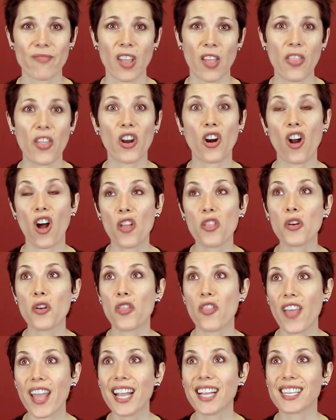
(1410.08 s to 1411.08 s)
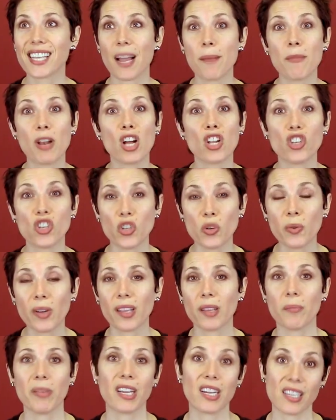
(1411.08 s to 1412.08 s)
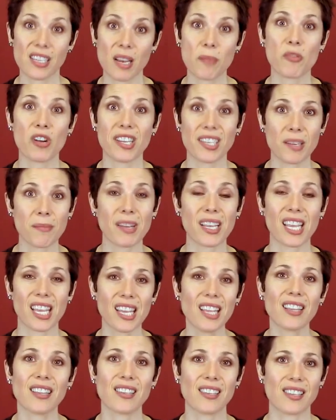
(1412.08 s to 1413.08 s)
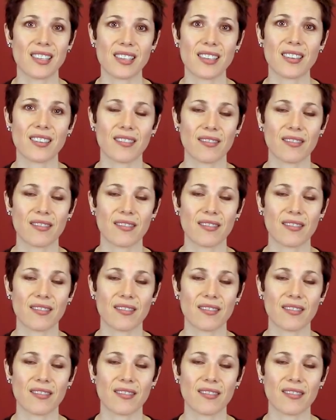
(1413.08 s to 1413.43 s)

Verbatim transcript: There are other things I'm not doing because I'm raising my kids.